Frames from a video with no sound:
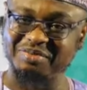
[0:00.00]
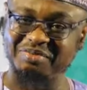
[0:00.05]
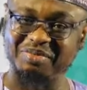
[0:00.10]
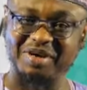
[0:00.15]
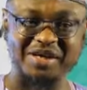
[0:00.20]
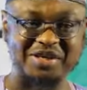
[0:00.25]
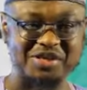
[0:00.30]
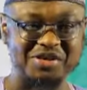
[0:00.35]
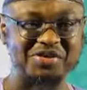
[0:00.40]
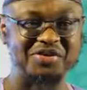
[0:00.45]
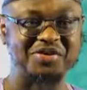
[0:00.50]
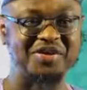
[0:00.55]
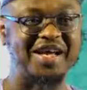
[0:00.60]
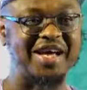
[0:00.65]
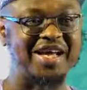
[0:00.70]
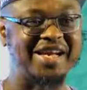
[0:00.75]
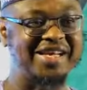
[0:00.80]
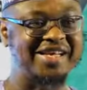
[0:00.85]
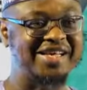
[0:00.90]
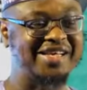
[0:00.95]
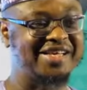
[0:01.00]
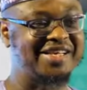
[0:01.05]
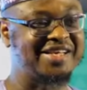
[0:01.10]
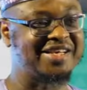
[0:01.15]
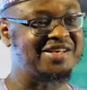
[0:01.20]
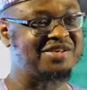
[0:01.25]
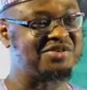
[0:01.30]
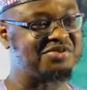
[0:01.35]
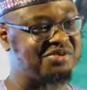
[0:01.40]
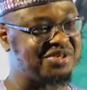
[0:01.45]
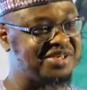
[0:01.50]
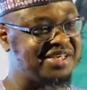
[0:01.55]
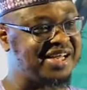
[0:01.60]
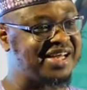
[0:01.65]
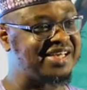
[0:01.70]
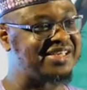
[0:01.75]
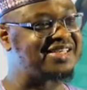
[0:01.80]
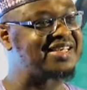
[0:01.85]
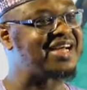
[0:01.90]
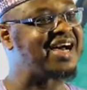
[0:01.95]
particularly to
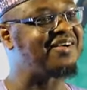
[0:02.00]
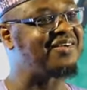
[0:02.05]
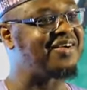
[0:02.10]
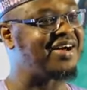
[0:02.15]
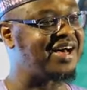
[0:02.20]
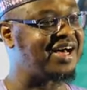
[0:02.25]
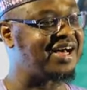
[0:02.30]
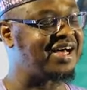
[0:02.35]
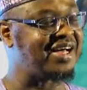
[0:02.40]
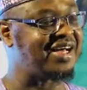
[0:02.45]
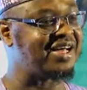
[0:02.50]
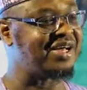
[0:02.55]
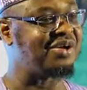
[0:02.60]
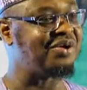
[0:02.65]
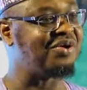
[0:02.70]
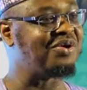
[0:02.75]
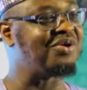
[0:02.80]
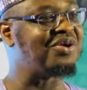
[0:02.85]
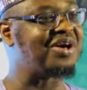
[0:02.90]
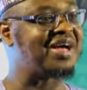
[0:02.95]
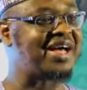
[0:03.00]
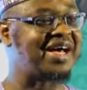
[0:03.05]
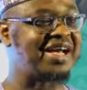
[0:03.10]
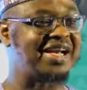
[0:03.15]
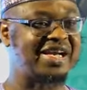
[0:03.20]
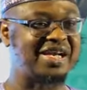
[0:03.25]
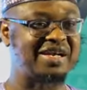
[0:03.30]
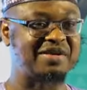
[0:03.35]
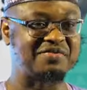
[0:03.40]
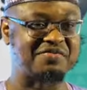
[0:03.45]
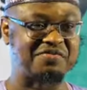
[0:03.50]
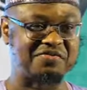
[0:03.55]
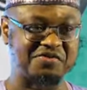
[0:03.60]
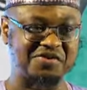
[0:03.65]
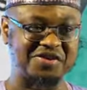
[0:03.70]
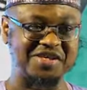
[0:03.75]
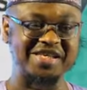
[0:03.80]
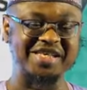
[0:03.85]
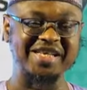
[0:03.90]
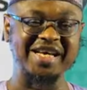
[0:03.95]
test our local
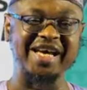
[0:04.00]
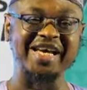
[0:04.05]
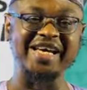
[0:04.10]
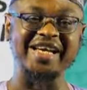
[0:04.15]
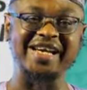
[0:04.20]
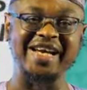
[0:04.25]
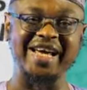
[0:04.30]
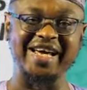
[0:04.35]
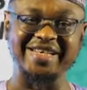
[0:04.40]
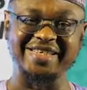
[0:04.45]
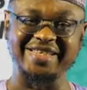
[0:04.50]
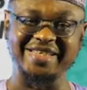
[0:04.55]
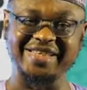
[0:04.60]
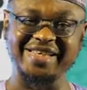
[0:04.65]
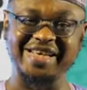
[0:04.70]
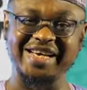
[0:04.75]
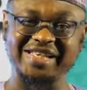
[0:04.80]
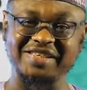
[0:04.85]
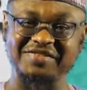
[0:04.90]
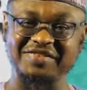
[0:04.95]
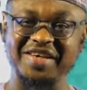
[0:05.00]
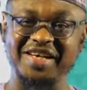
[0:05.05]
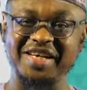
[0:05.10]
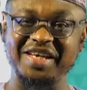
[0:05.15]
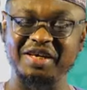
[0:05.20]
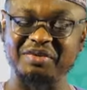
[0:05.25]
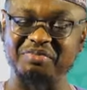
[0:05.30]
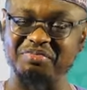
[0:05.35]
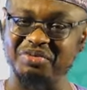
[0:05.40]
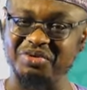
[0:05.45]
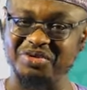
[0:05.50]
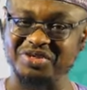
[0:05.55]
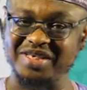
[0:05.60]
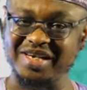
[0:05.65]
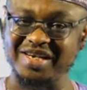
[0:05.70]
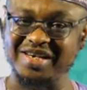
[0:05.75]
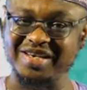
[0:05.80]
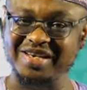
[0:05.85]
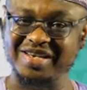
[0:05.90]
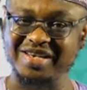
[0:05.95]
food here in Nigeria is very
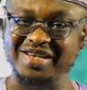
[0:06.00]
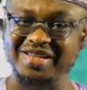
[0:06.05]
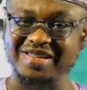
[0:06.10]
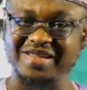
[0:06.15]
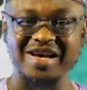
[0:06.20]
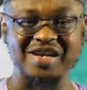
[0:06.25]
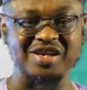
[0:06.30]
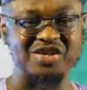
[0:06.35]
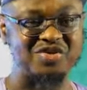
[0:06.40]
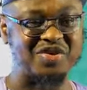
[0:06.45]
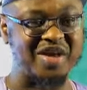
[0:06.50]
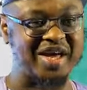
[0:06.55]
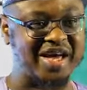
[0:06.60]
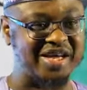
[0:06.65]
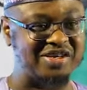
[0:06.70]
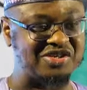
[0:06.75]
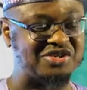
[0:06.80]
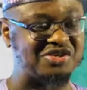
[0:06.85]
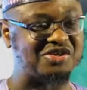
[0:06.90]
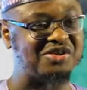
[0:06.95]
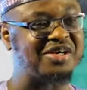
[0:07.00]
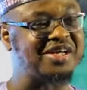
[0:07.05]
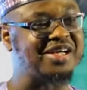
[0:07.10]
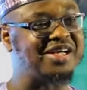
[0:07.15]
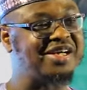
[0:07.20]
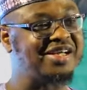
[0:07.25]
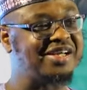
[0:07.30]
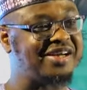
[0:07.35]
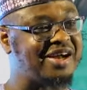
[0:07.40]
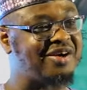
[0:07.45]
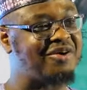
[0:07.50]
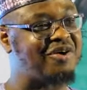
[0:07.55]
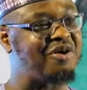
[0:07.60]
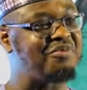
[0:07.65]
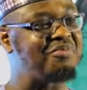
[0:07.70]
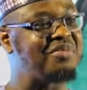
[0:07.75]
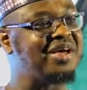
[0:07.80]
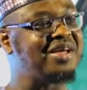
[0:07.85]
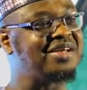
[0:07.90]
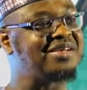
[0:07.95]
important. That is why I strongly
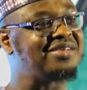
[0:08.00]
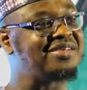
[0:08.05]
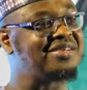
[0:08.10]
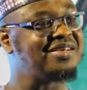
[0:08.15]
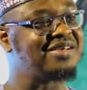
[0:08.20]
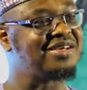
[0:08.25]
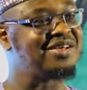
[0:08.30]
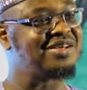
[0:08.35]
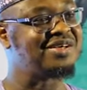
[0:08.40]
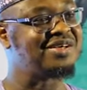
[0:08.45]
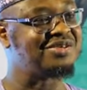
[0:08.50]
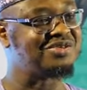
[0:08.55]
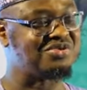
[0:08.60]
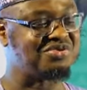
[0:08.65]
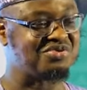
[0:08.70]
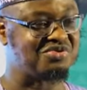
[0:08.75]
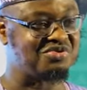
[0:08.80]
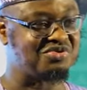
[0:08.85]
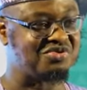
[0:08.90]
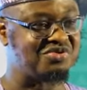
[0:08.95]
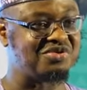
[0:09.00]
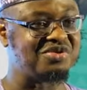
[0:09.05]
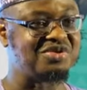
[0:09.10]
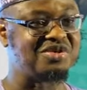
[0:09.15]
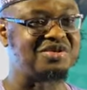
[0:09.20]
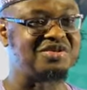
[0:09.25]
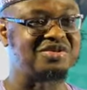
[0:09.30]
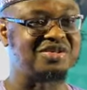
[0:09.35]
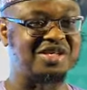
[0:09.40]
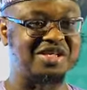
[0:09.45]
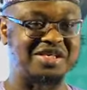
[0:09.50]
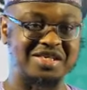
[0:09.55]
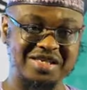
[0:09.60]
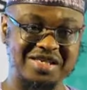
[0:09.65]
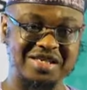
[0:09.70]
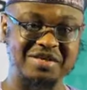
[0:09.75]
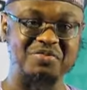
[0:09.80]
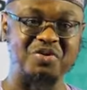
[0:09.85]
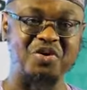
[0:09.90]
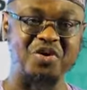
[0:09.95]
recommend to the
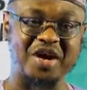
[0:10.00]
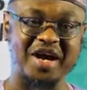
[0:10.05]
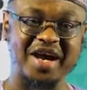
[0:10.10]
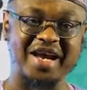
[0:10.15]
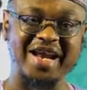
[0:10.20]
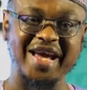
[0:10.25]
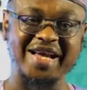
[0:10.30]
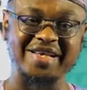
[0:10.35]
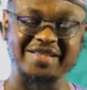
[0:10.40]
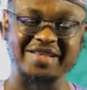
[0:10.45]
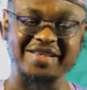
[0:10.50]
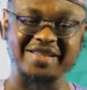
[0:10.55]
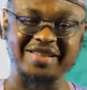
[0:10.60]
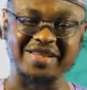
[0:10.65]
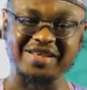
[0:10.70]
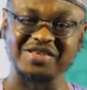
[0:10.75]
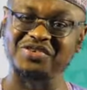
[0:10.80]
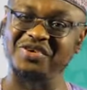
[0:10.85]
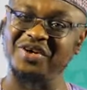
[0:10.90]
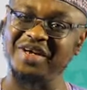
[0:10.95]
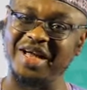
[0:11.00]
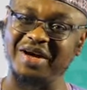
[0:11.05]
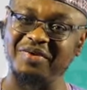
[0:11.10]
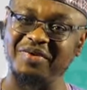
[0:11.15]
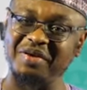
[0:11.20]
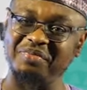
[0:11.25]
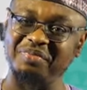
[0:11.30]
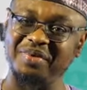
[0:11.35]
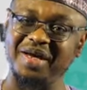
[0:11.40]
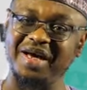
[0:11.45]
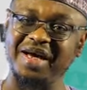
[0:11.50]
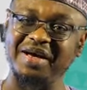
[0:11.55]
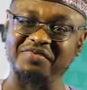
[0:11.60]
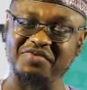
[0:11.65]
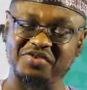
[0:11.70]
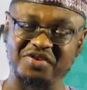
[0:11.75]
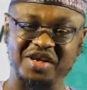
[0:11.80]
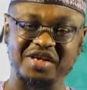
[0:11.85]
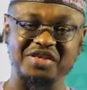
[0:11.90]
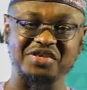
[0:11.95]
team organizing this on our
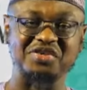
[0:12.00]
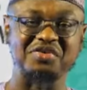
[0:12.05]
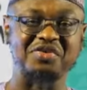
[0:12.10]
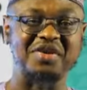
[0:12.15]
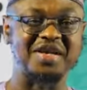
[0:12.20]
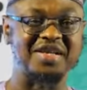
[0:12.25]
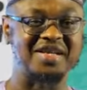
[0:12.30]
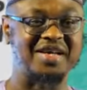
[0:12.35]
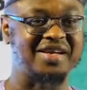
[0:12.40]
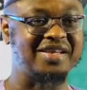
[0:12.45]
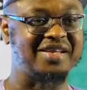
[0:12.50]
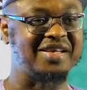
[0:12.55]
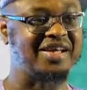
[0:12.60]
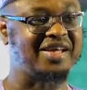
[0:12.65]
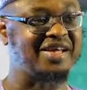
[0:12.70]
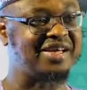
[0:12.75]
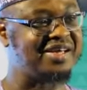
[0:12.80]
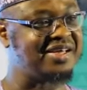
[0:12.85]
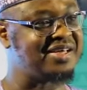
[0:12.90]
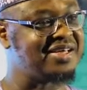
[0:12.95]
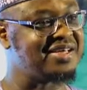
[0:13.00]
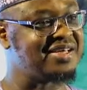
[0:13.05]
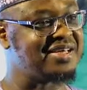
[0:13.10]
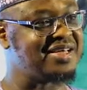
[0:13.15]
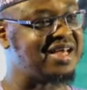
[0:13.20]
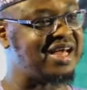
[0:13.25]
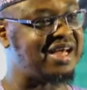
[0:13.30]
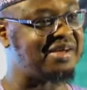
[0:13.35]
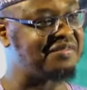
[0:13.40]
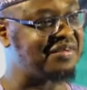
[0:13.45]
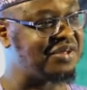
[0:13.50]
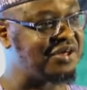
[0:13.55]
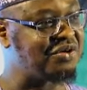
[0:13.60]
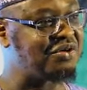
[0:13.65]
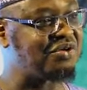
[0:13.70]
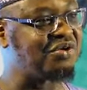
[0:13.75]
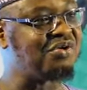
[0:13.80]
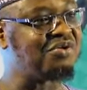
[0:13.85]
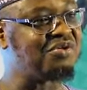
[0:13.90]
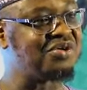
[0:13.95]
behalf to ensure that they have
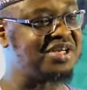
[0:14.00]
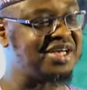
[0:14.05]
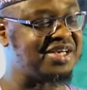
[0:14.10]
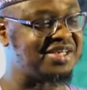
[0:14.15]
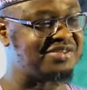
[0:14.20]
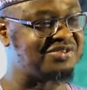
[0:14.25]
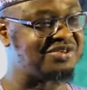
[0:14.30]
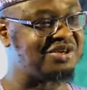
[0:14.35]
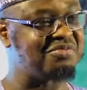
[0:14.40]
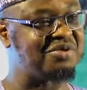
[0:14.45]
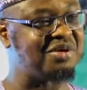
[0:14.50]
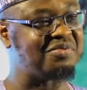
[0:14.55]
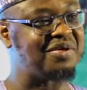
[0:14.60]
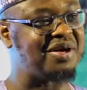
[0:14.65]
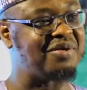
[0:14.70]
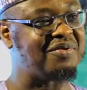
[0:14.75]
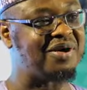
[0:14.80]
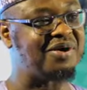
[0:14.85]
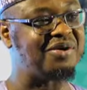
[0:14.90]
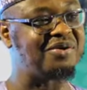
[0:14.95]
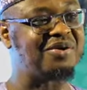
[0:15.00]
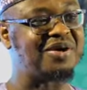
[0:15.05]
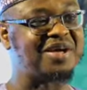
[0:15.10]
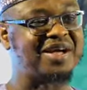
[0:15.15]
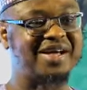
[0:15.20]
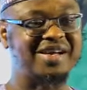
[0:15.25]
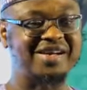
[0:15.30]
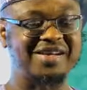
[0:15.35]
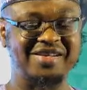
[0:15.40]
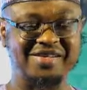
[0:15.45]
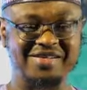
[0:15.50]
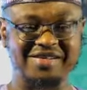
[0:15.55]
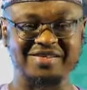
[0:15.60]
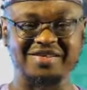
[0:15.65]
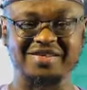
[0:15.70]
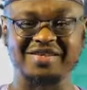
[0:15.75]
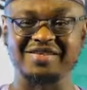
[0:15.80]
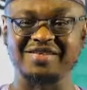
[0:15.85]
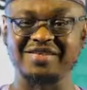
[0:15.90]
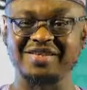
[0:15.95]
included some of our local
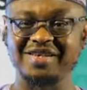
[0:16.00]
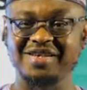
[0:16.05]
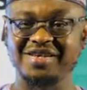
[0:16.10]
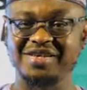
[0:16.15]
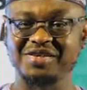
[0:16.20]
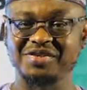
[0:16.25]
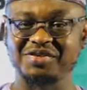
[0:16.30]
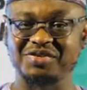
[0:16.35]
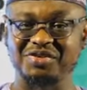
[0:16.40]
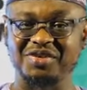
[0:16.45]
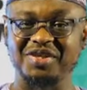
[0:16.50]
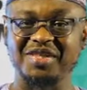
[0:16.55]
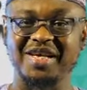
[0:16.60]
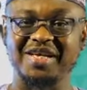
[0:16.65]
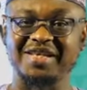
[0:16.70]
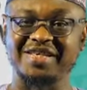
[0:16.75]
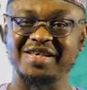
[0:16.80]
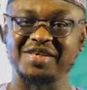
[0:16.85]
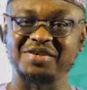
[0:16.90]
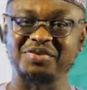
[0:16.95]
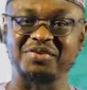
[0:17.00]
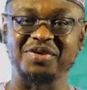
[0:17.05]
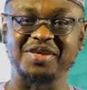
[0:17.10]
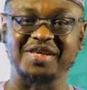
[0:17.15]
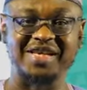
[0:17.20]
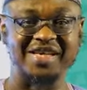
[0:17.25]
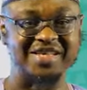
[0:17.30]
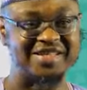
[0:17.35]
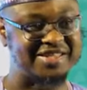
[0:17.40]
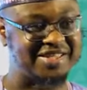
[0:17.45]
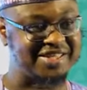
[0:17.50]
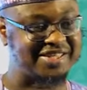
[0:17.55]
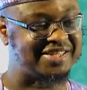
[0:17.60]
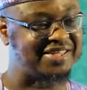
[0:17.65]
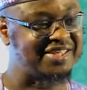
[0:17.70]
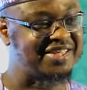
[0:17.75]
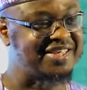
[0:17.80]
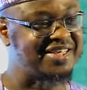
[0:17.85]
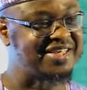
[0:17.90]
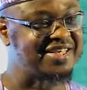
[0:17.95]
dishes so that you will taste it.
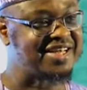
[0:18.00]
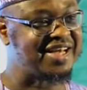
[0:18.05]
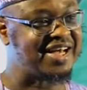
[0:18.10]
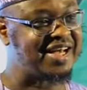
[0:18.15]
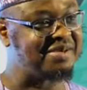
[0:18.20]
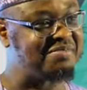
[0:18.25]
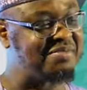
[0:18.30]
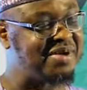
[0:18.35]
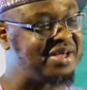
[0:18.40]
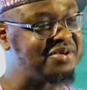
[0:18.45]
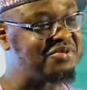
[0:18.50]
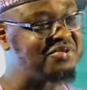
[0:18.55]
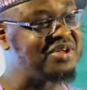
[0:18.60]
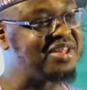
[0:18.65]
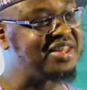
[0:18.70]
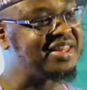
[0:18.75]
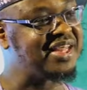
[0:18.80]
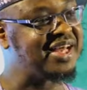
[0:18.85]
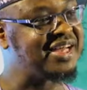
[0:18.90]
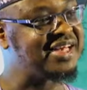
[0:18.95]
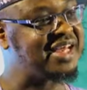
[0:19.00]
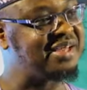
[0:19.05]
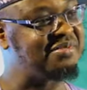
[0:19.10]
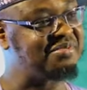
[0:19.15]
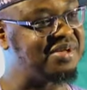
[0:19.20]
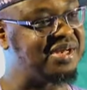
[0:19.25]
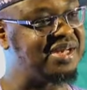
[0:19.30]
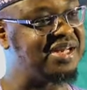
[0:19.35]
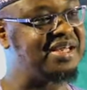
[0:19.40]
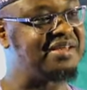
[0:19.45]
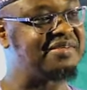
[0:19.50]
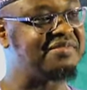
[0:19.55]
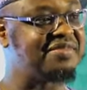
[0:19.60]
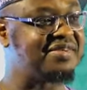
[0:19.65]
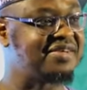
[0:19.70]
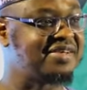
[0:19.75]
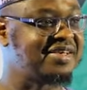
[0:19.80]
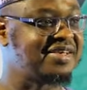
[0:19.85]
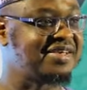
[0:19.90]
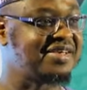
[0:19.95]
And by doing that, I
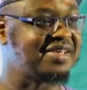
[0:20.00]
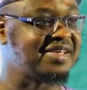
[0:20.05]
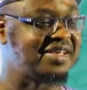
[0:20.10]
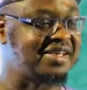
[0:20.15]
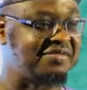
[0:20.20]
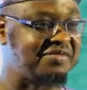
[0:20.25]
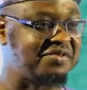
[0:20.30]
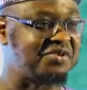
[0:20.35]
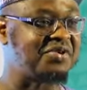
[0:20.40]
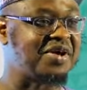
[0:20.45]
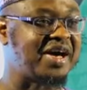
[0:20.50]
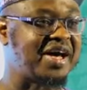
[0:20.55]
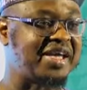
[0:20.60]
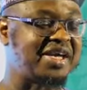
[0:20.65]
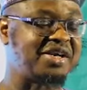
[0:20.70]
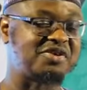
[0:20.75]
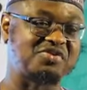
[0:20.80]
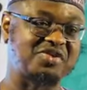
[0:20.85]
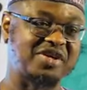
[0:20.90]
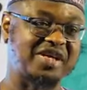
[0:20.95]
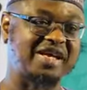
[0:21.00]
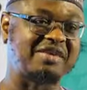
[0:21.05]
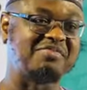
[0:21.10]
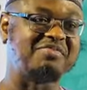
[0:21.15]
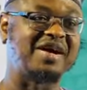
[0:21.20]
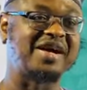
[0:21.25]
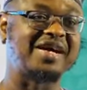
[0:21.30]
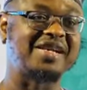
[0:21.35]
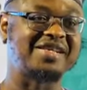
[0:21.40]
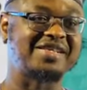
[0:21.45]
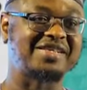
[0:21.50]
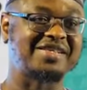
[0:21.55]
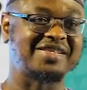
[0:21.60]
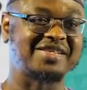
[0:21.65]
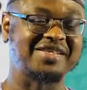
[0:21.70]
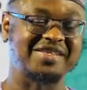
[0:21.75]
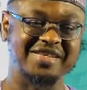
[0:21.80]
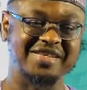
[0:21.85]
believe if you are yet to get married,